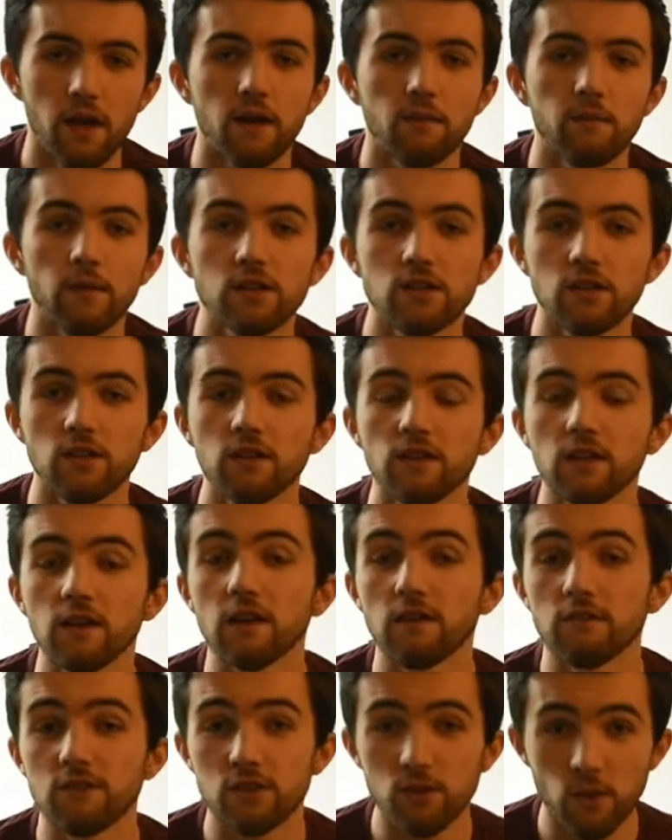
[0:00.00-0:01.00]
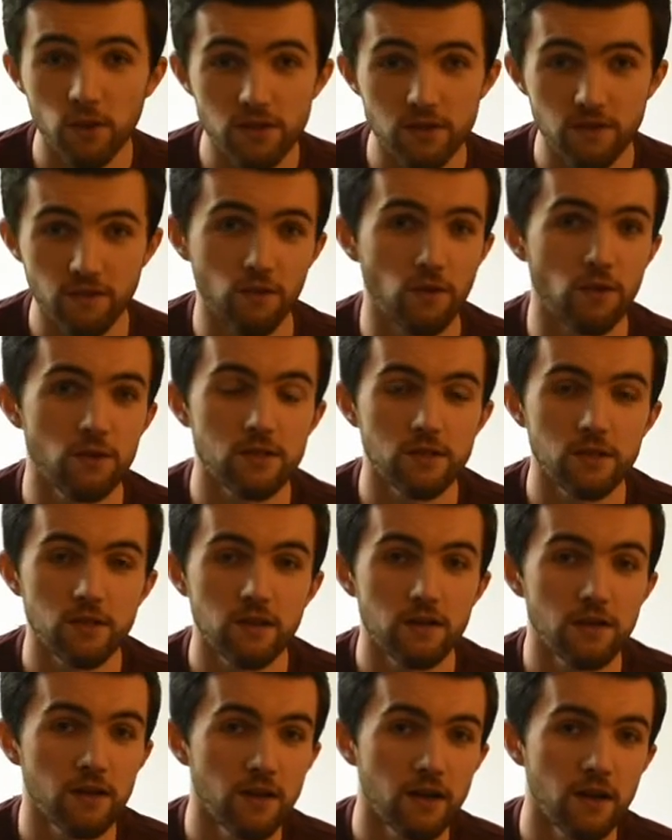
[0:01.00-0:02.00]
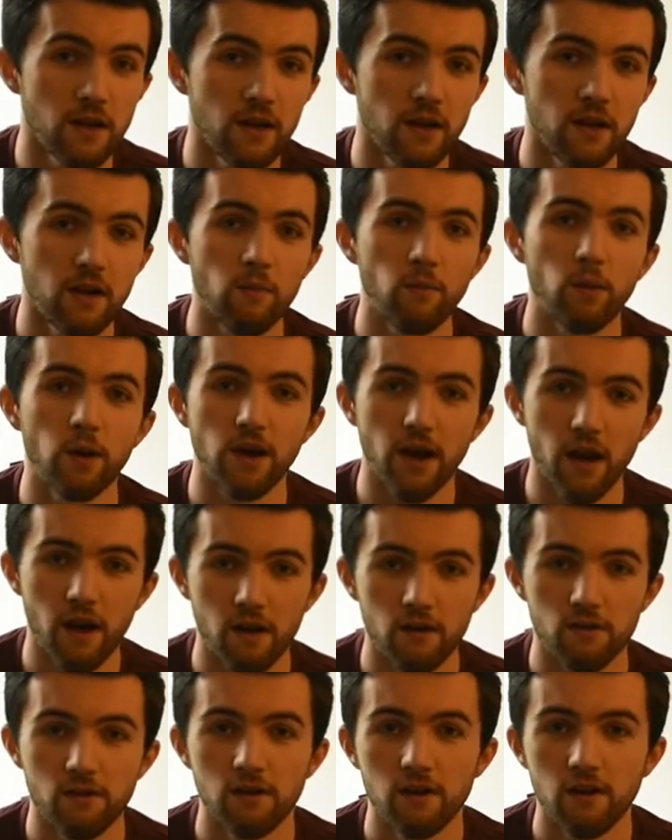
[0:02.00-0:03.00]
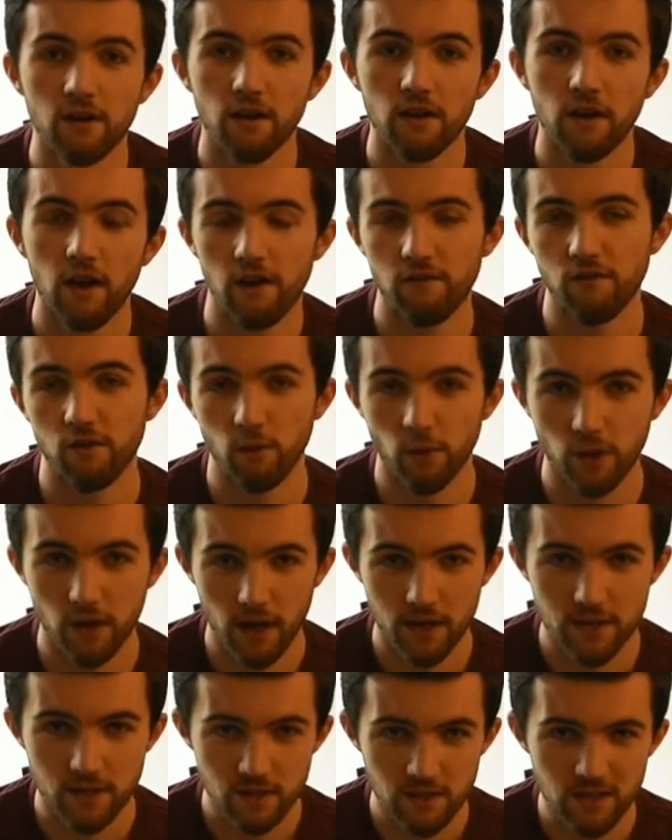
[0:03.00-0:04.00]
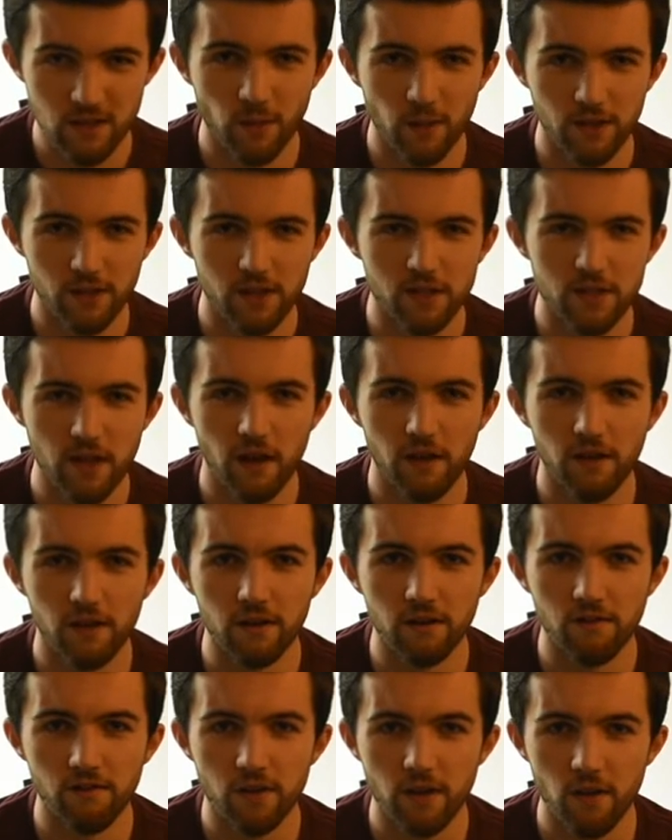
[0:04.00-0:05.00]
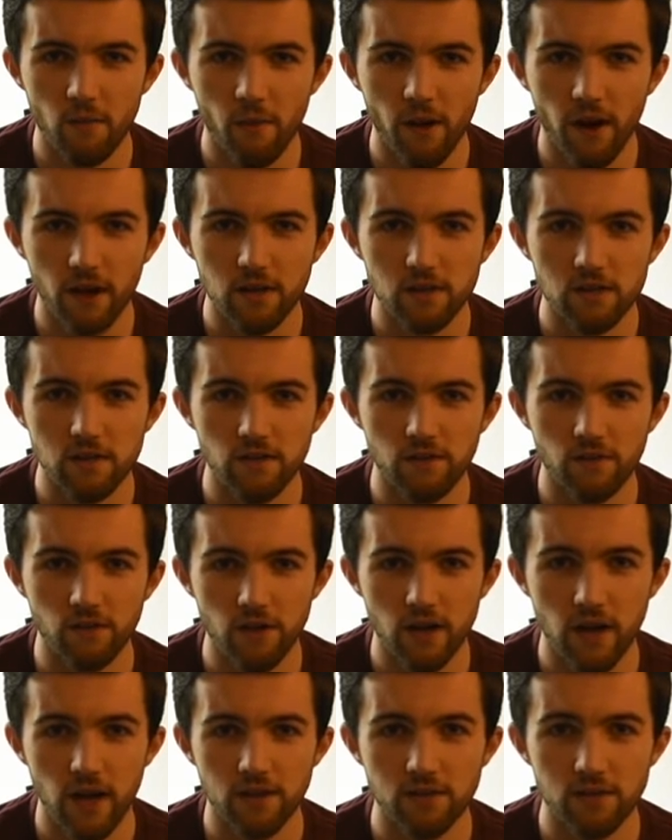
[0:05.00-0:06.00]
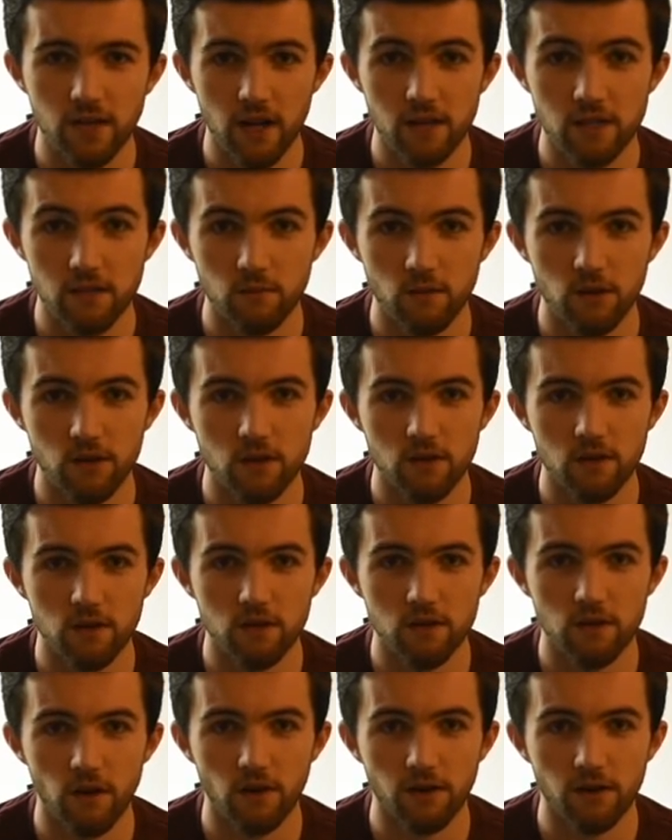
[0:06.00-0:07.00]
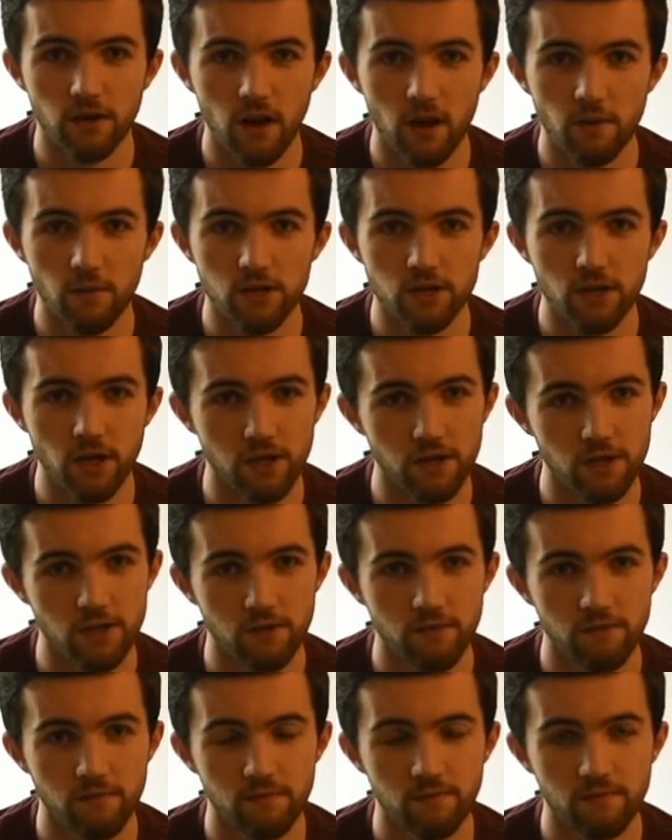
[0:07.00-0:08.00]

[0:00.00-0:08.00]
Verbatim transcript: Imagine the year is 2040, and by now everyone has a deep understanding of the impacts of greenhouse gas emissions on climate change.